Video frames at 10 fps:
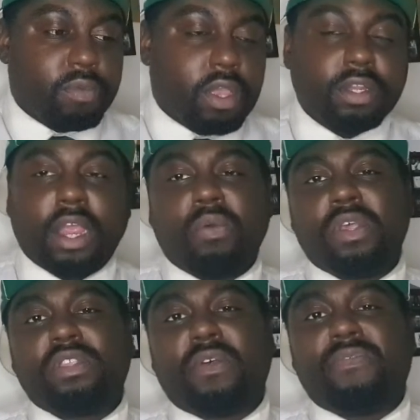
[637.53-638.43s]
There
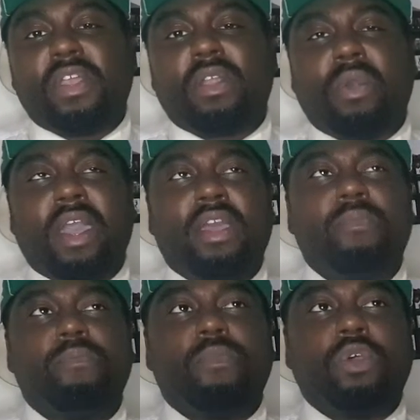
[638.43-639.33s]
is a thing where
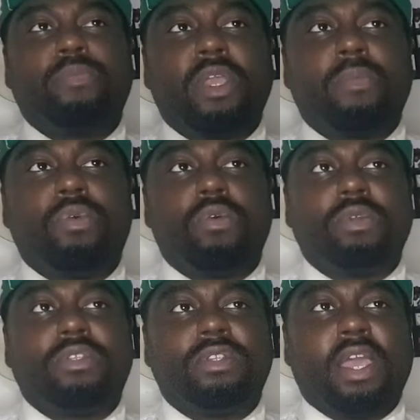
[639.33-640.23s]
most people
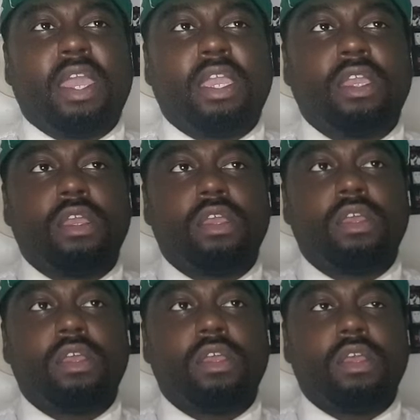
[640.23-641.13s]
would say,
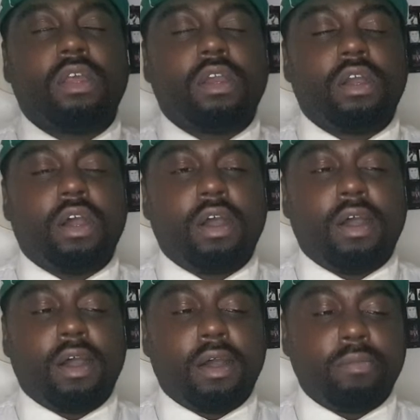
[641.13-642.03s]

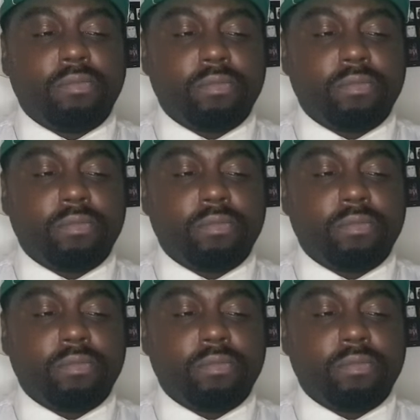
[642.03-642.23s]
their